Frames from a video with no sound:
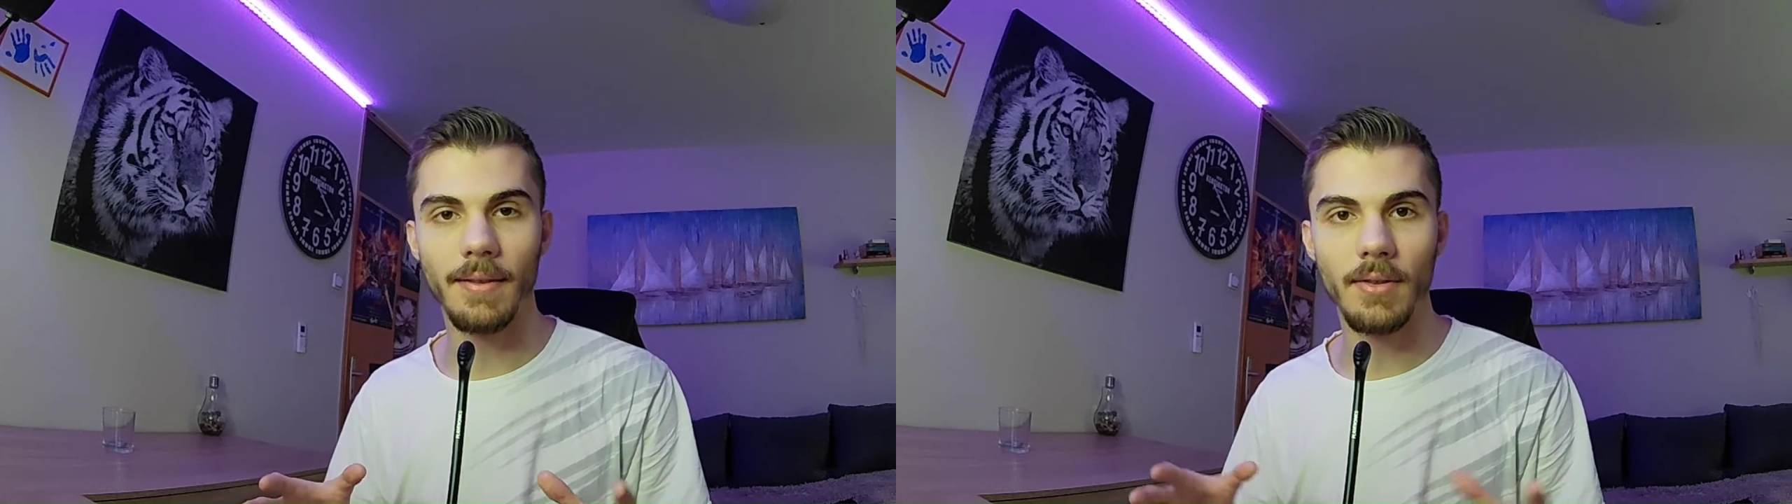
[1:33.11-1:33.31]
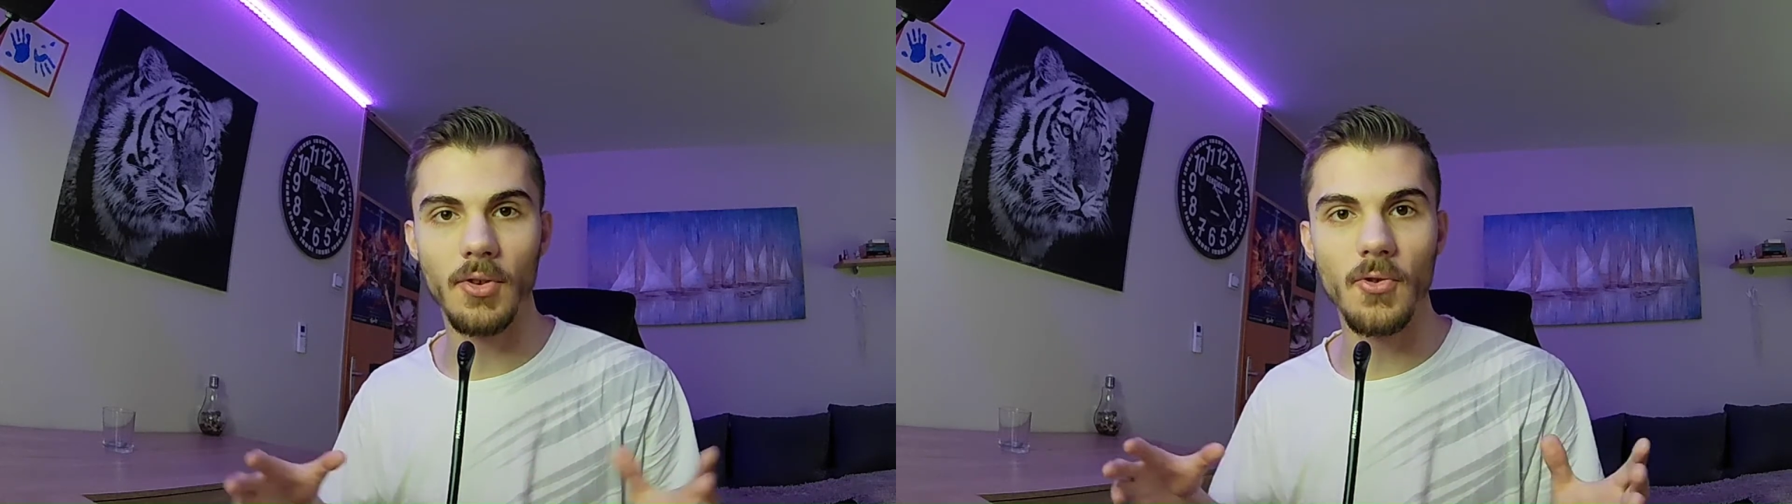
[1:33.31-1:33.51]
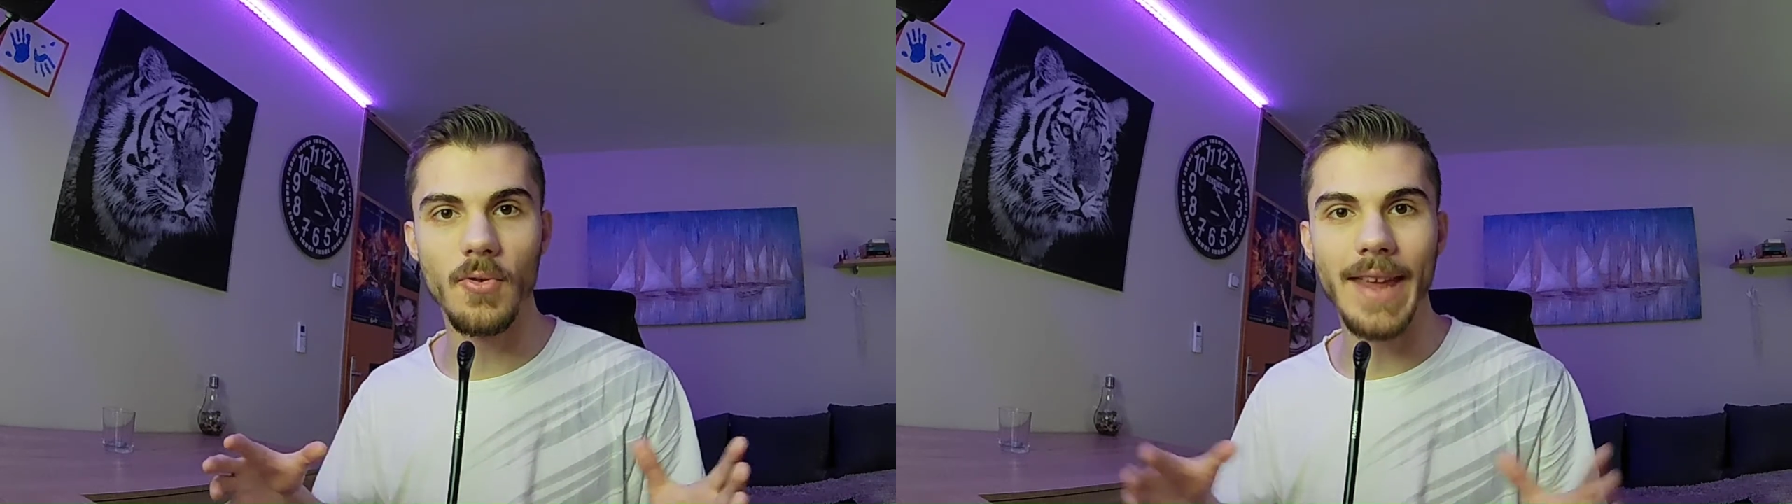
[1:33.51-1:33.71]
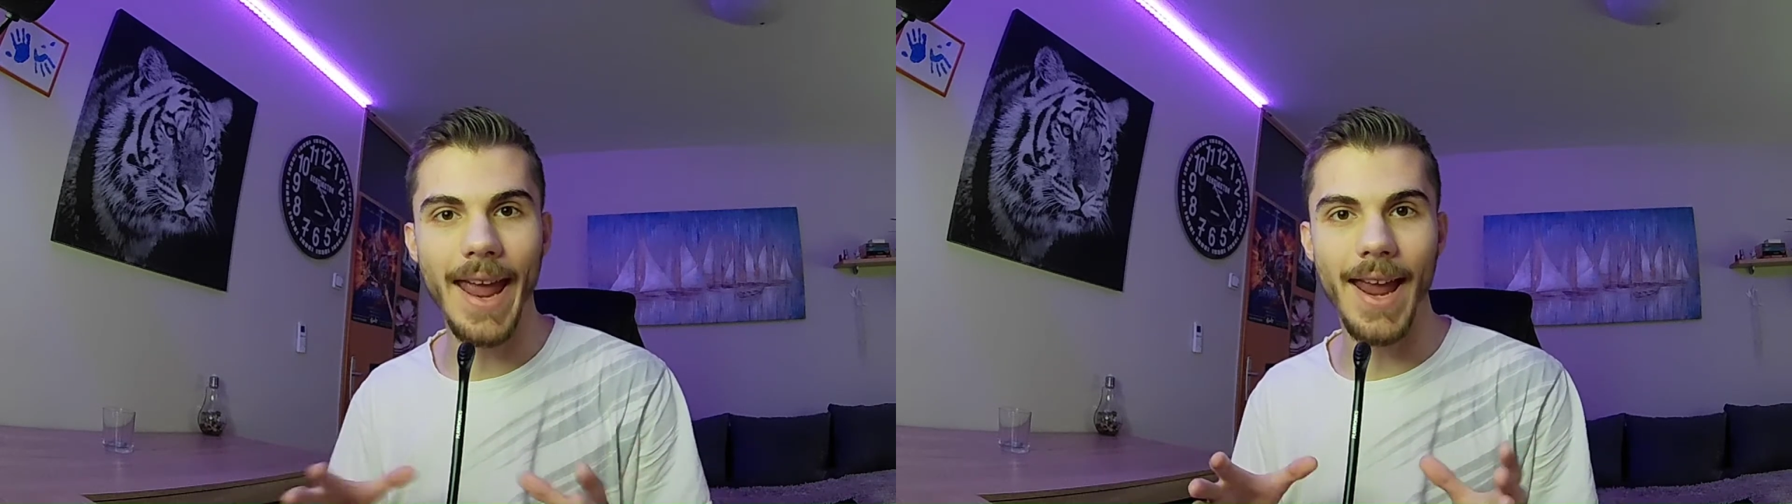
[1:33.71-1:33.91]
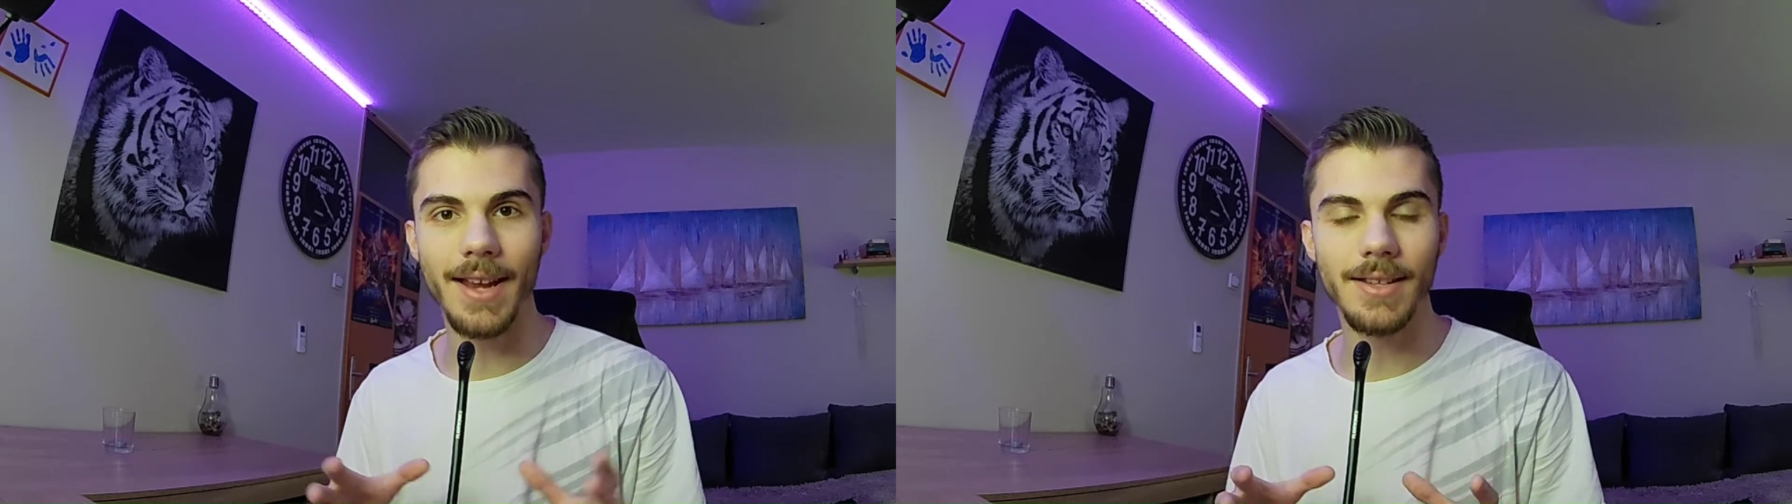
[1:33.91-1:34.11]
two
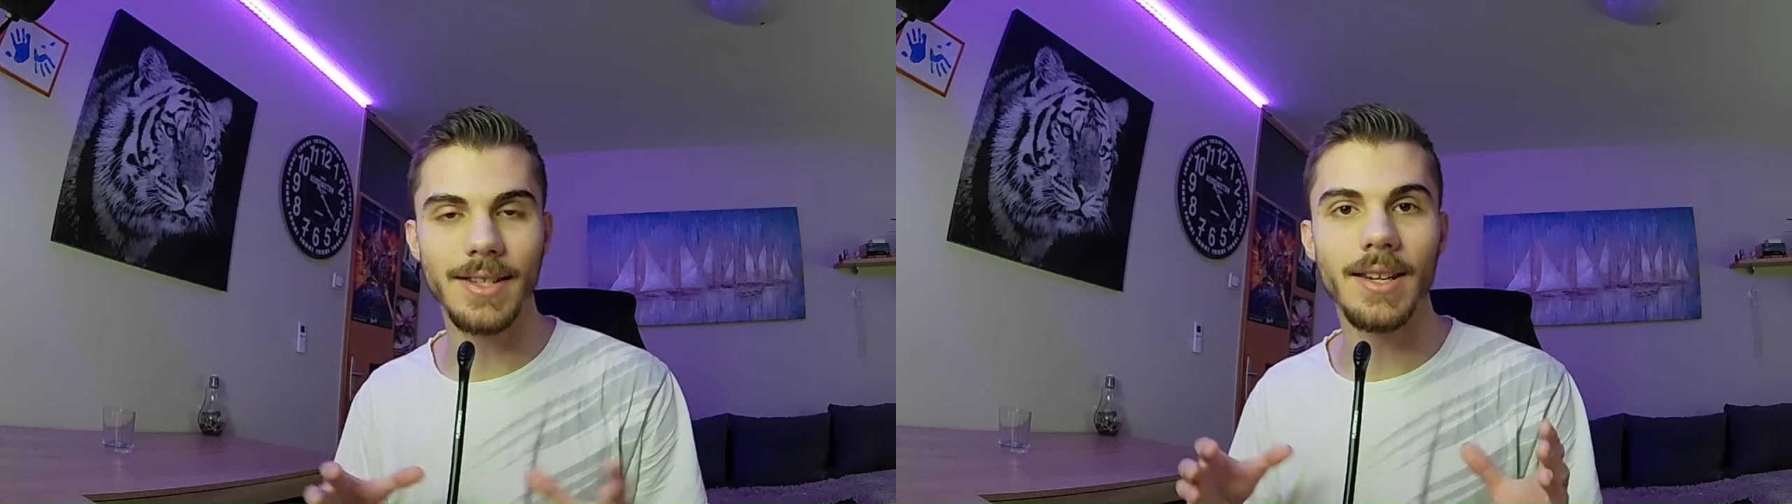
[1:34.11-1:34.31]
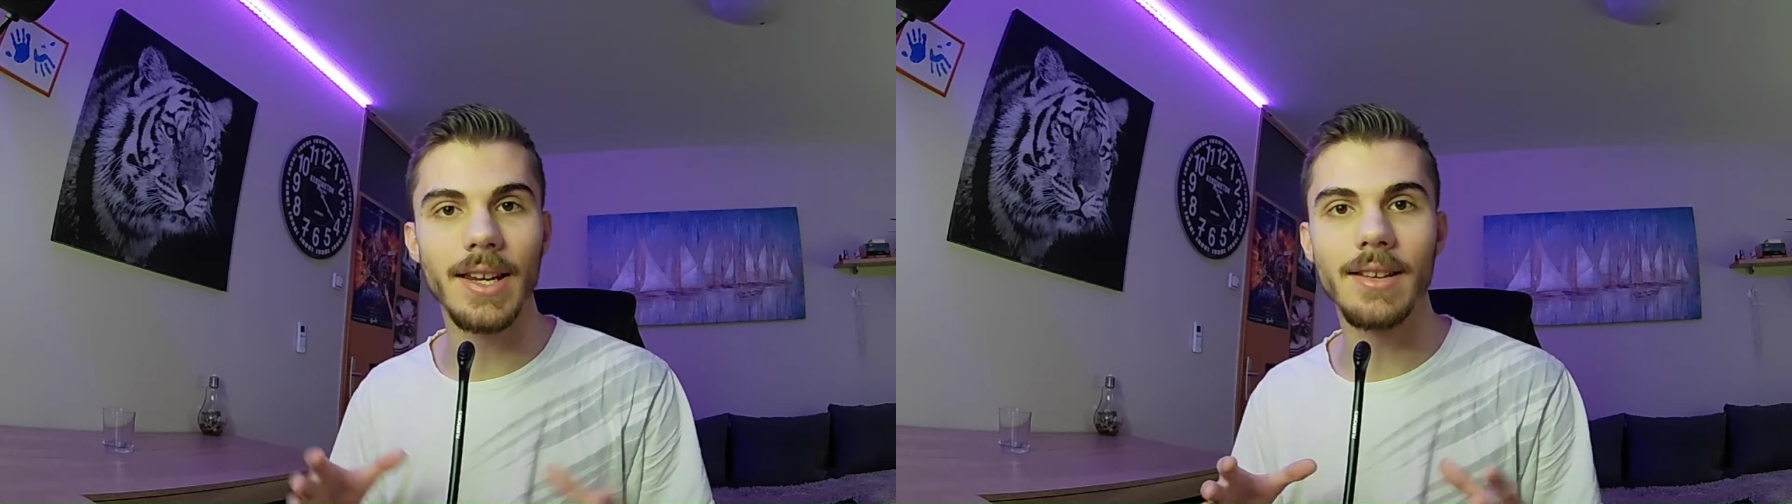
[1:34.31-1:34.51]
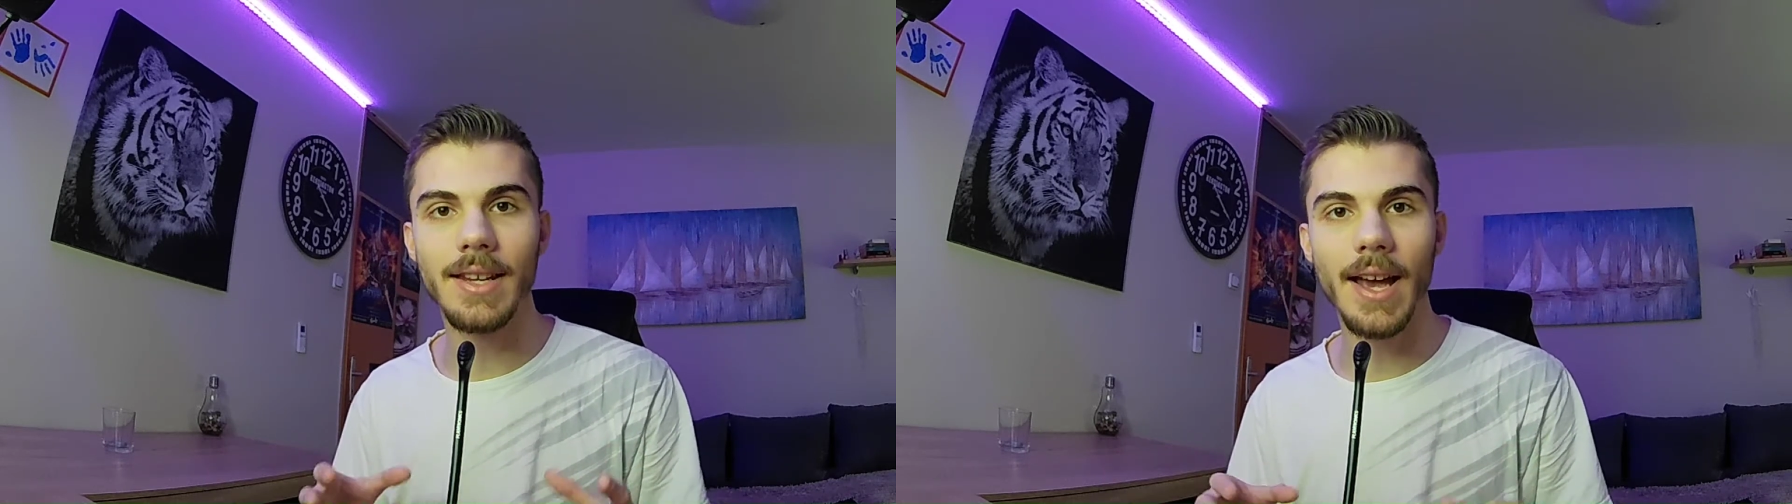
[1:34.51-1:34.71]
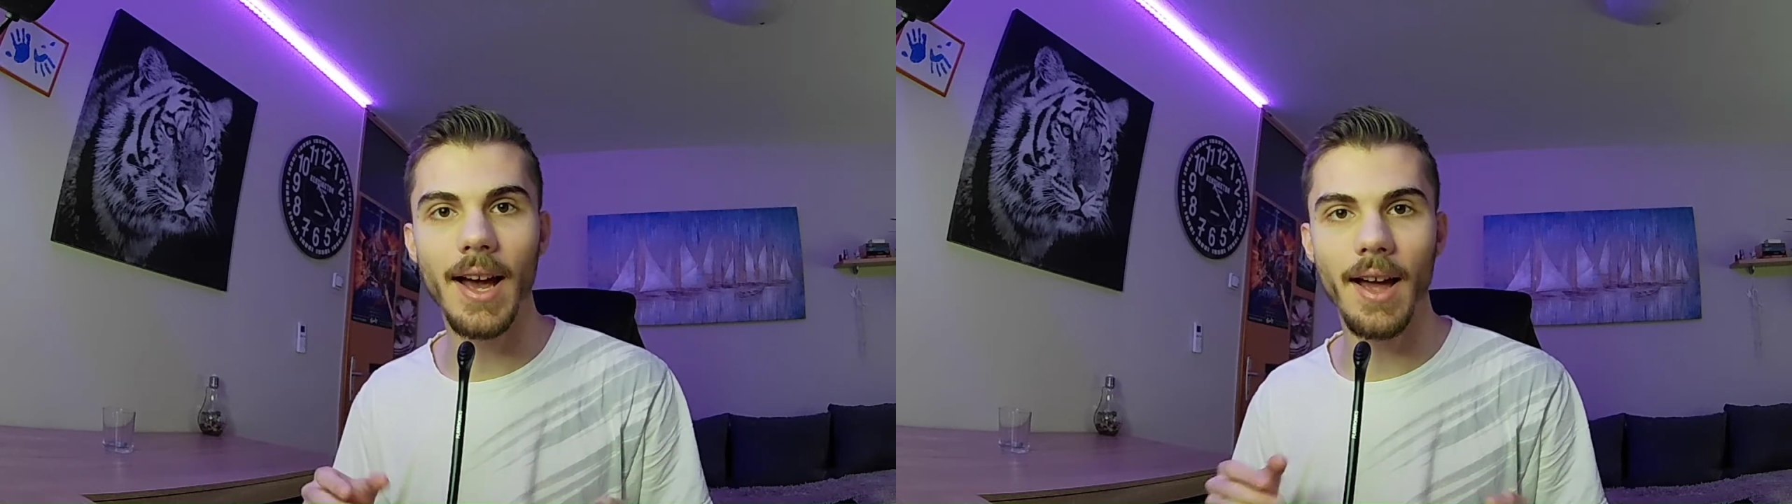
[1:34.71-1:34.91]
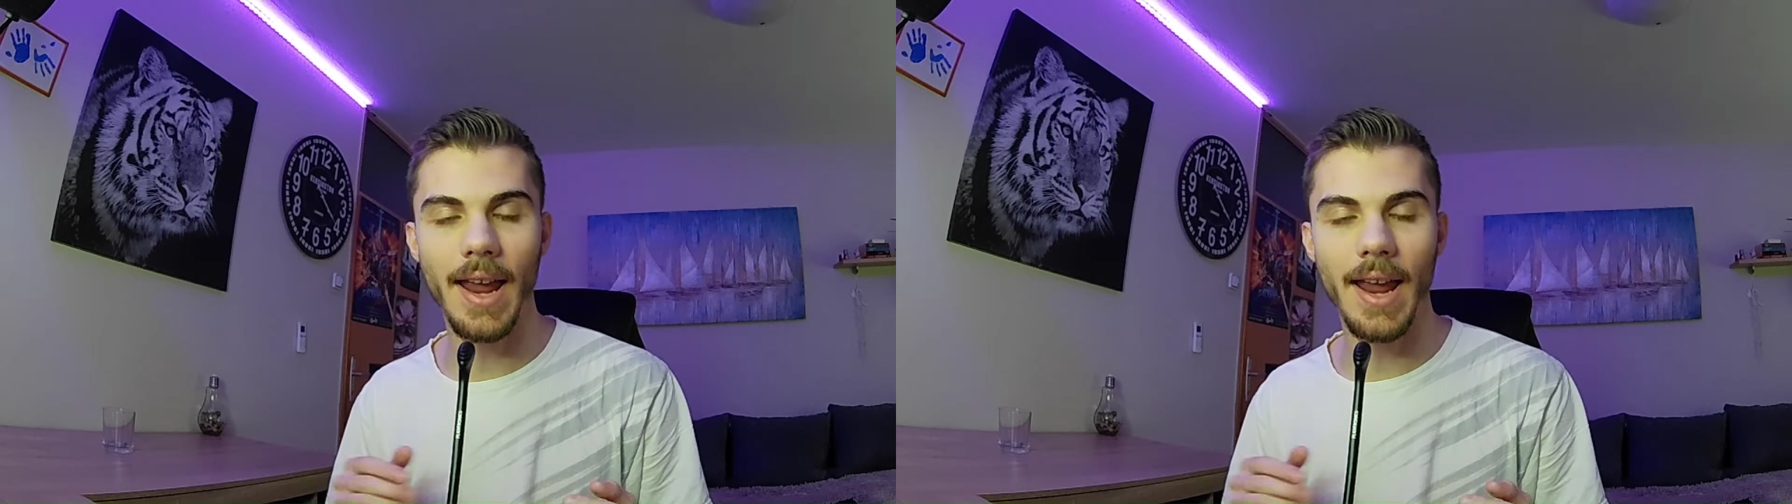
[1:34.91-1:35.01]
gangs in India,